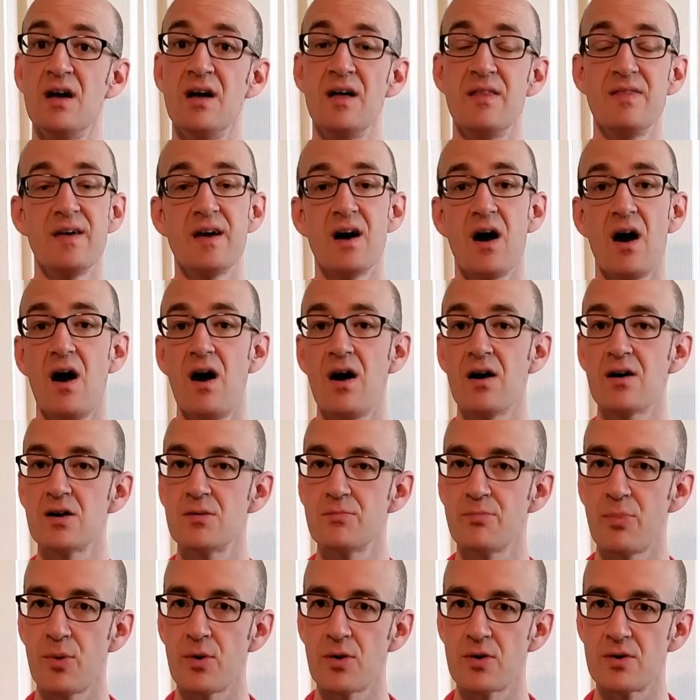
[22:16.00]
They are
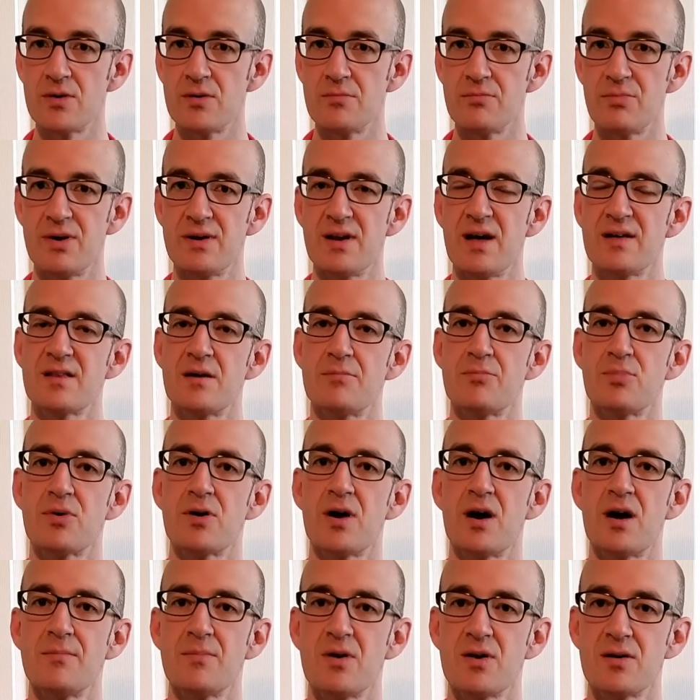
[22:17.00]
important, but not the
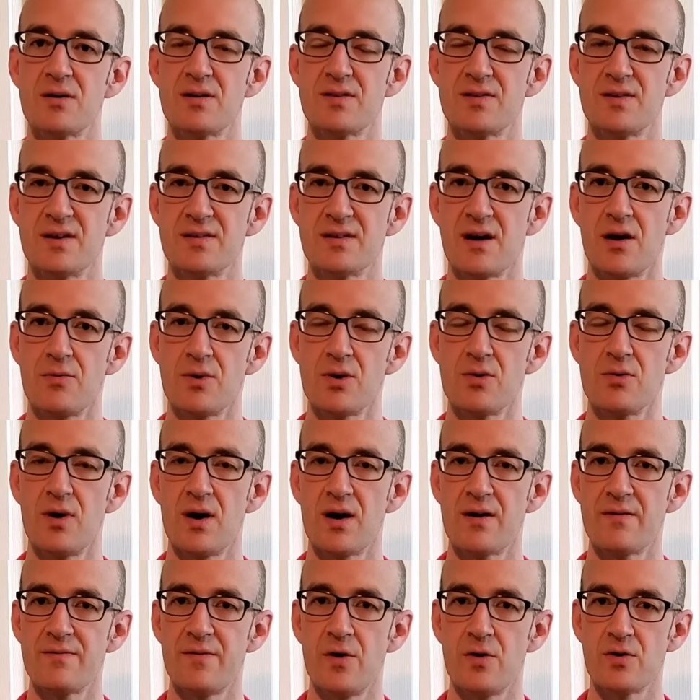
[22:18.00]
primary thing that we want
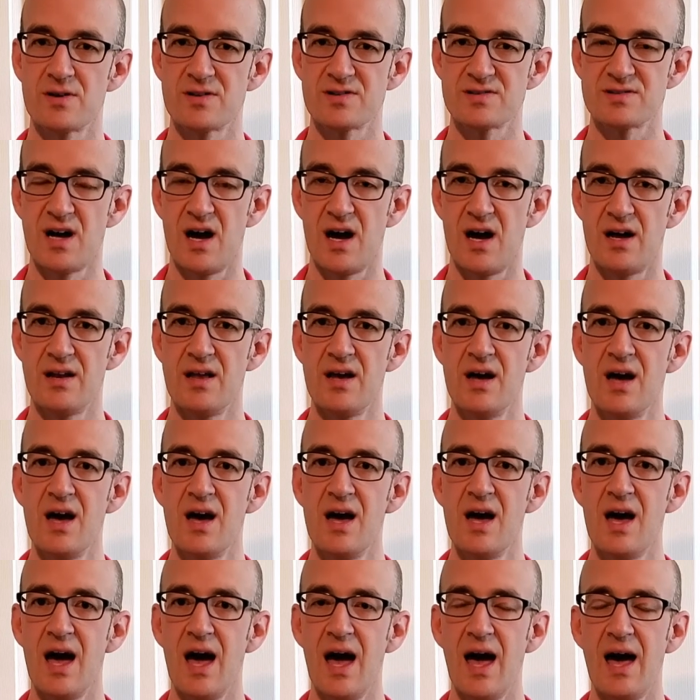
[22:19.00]
to focus on
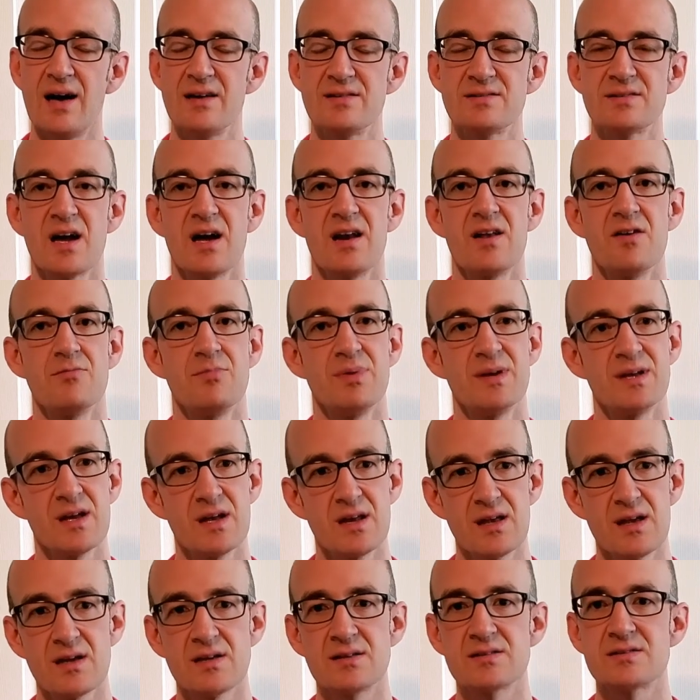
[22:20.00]
as kind of
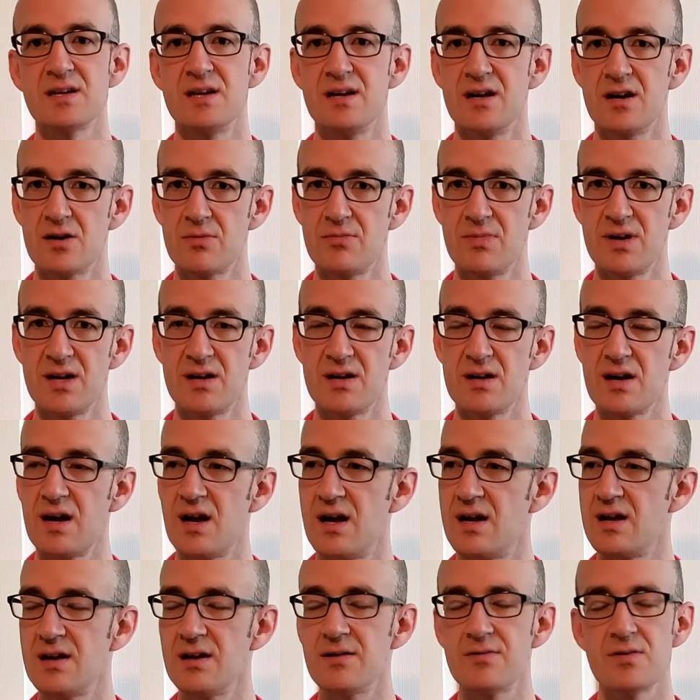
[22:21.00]
beginning to intermediate
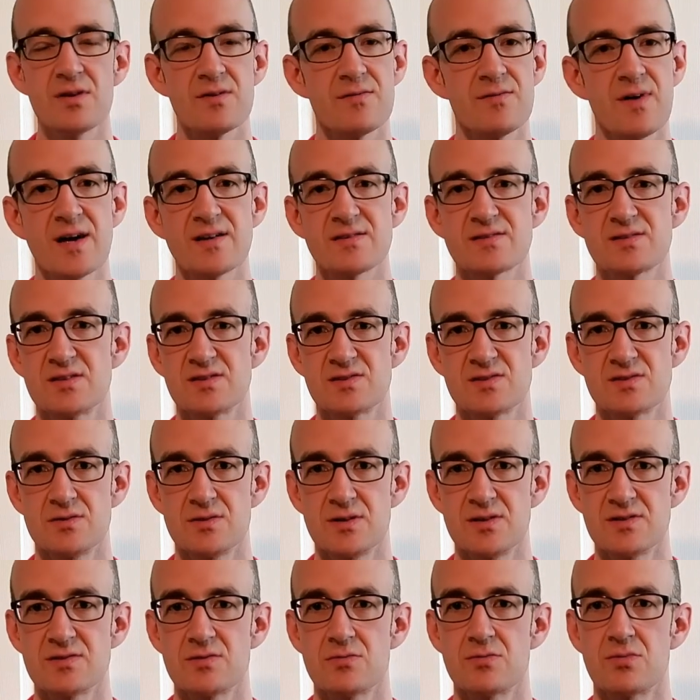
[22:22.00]
and even advancing
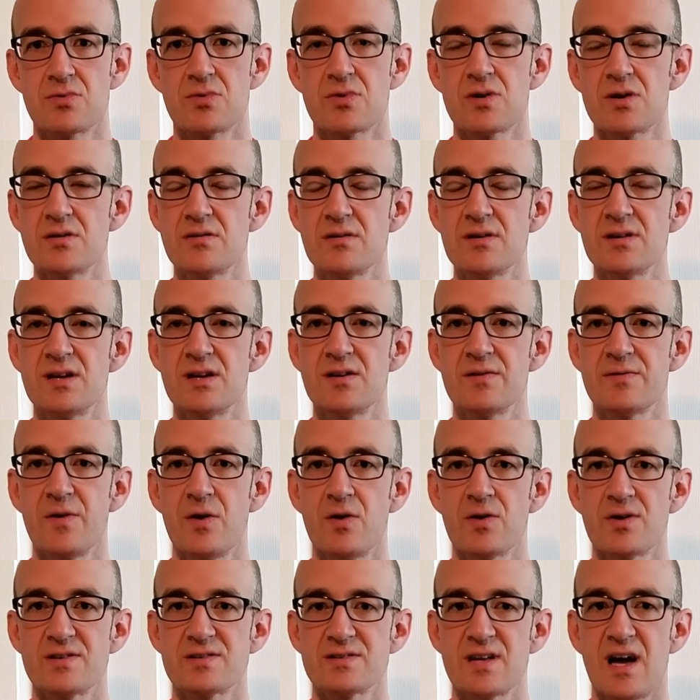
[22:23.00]
students. Really need to
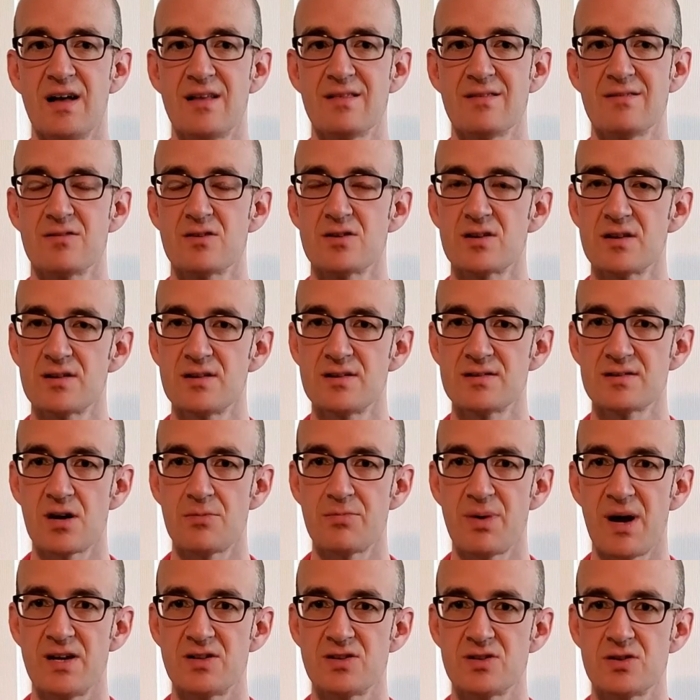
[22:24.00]
focus on learning these
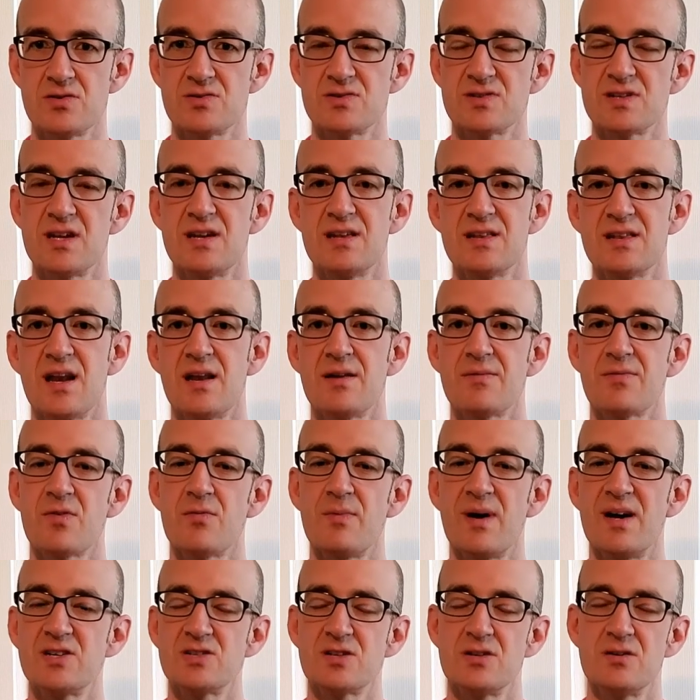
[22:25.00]
arpeggios, getting that
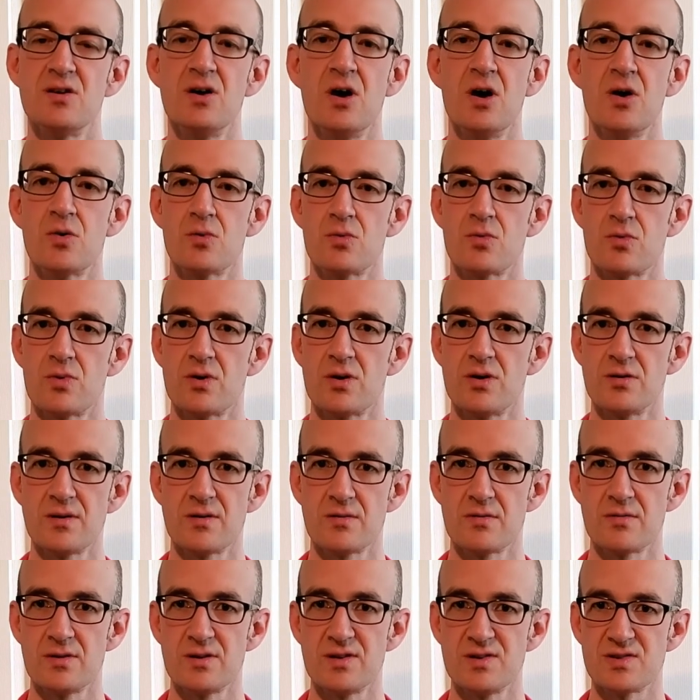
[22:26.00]
information really,
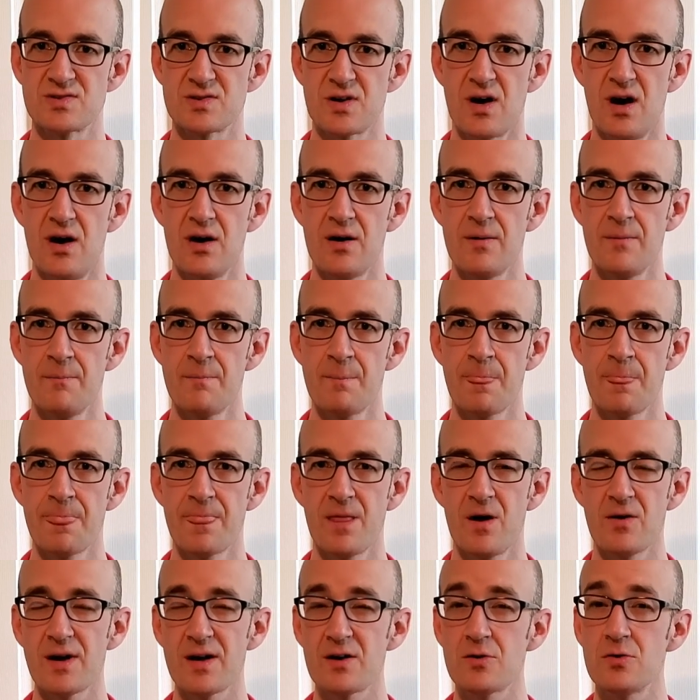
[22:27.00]
really strong.
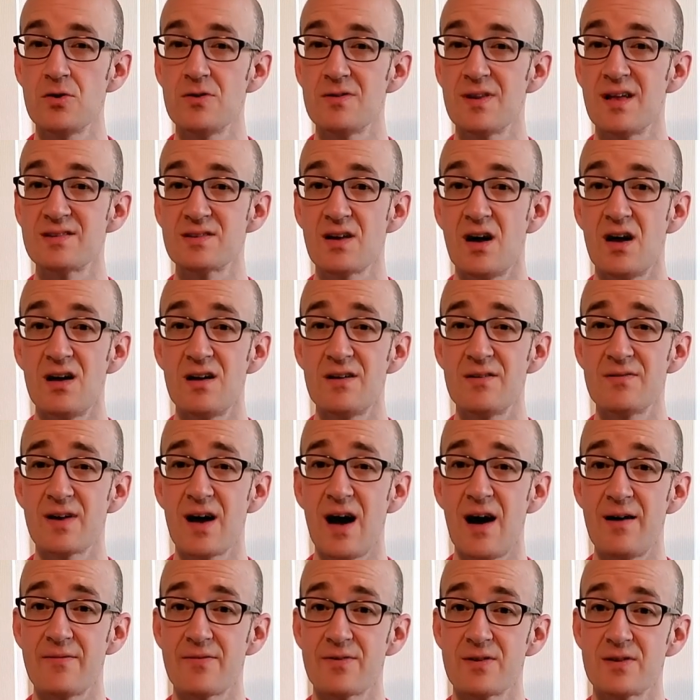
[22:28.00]
Okay, cool. That's all I've
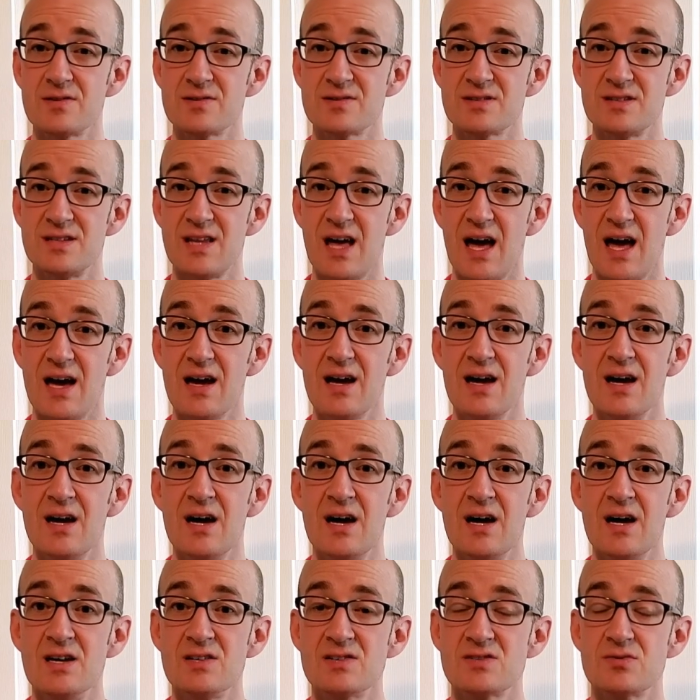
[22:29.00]
got for you today.
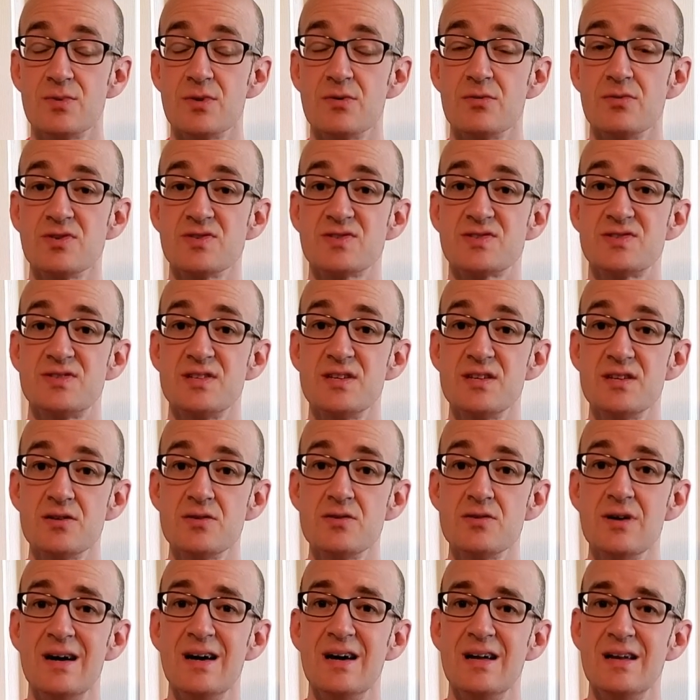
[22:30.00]
So we will see
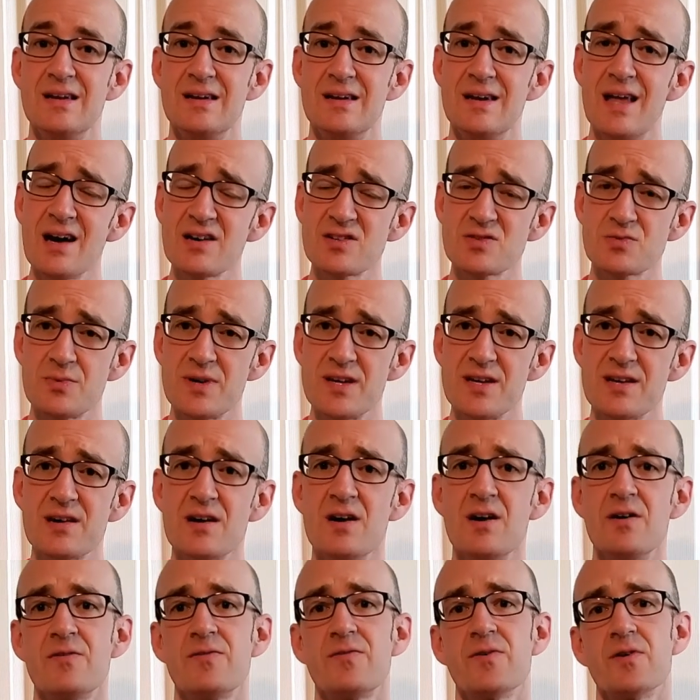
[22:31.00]
you next week
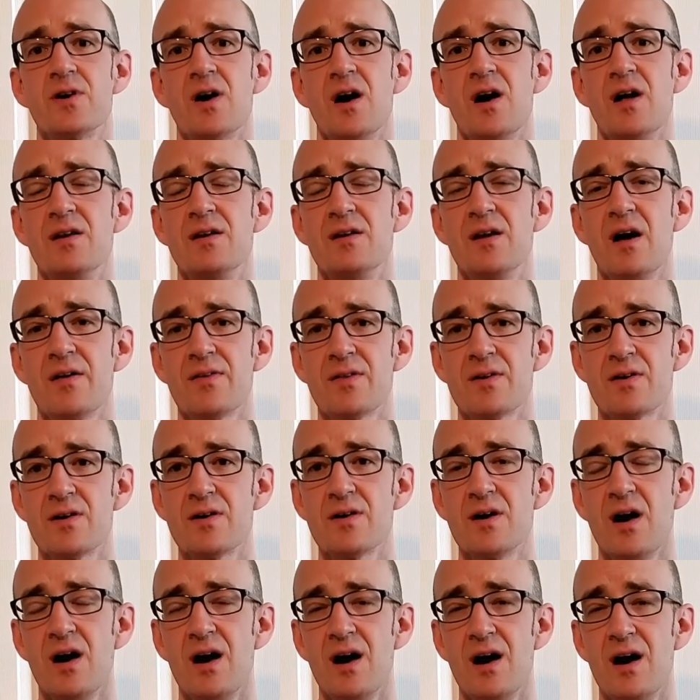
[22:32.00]
for
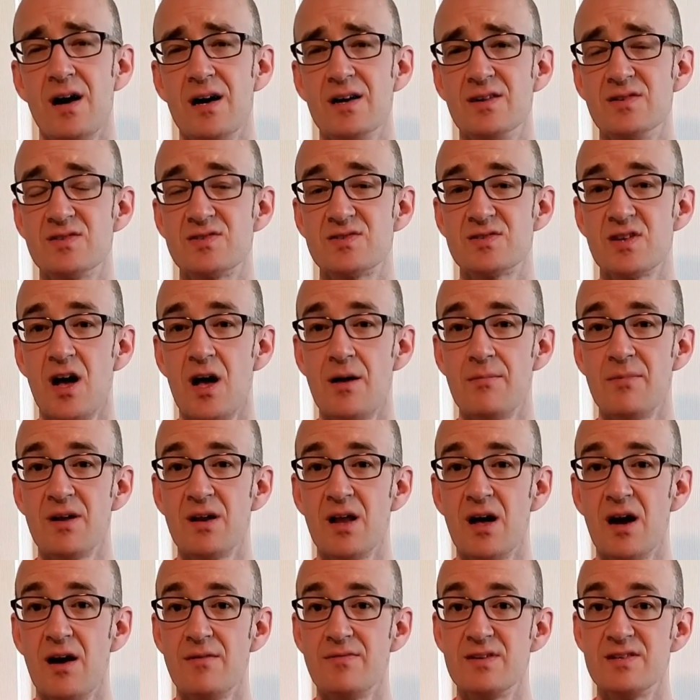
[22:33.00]
another installment
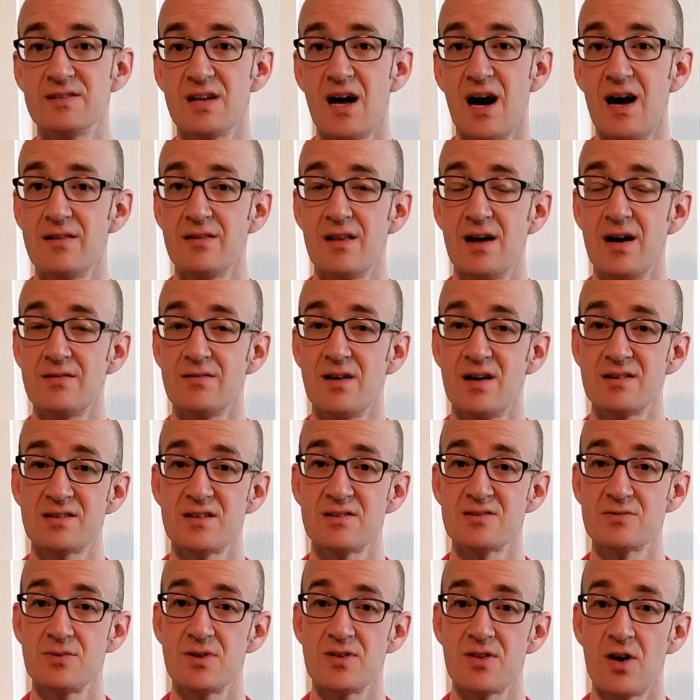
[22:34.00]
of these online
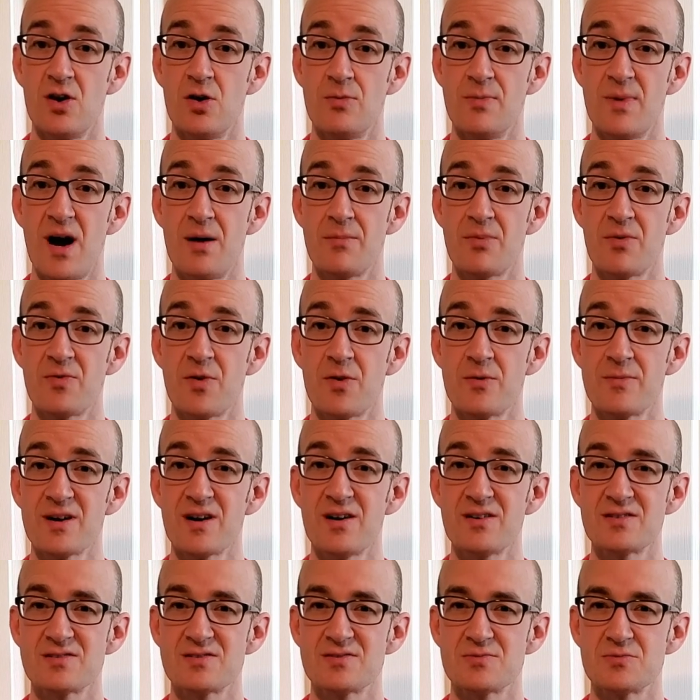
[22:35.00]
lessons with Omaha Performing
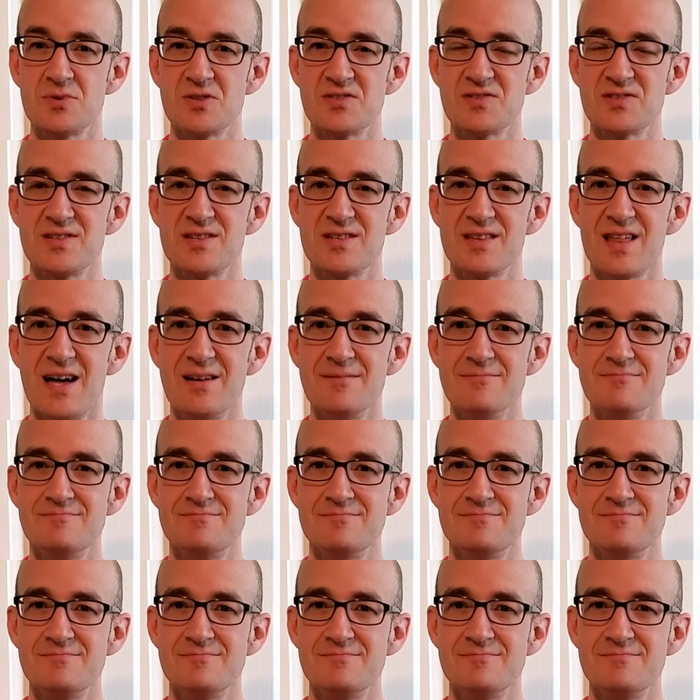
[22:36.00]
Arts. We'll see you then.